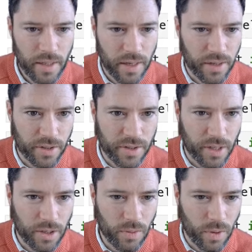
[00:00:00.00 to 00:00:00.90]
And you can
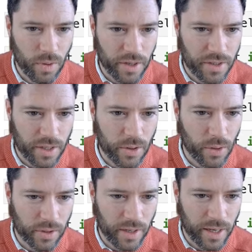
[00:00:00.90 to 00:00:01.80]
see when I
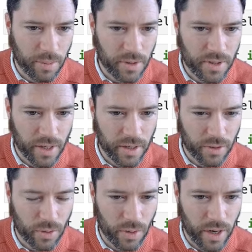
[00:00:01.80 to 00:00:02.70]
decode the labels and
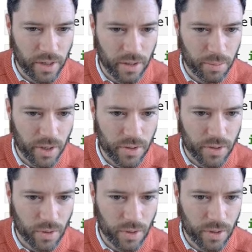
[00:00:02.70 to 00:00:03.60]
ignore any of the minus
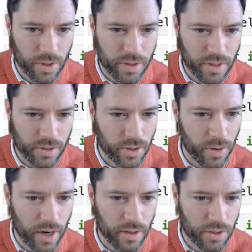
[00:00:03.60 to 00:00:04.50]
100s, it's
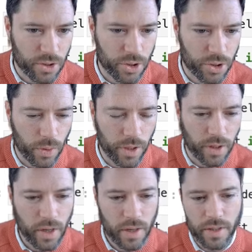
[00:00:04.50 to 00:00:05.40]
correctly just
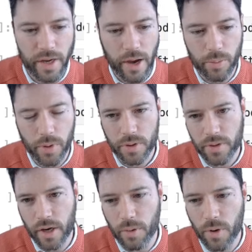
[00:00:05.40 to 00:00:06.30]
showing the output
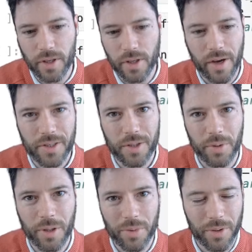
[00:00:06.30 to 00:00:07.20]
that I want the loss to
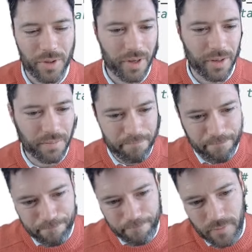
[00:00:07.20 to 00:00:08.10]
be computed on.
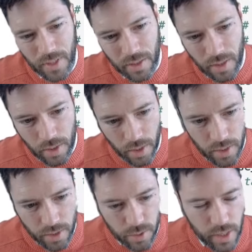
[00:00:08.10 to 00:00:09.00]

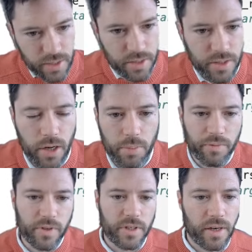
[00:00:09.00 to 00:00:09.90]
So that's the setup
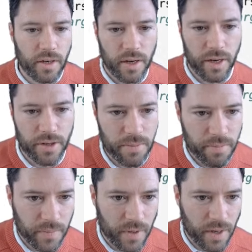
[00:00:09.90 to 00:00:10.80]
of the data collator,
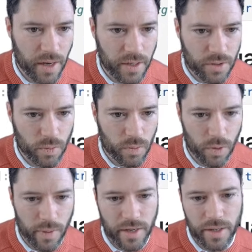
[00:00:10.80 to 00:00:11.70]
and
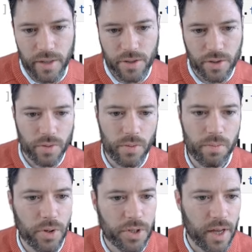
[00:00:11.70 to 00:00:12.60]
we're ready to
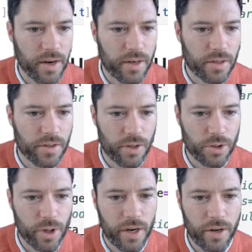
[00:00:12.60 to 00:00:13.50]
push that into the
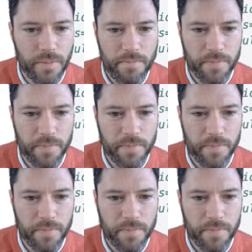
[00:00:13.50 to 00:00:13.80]
trainer.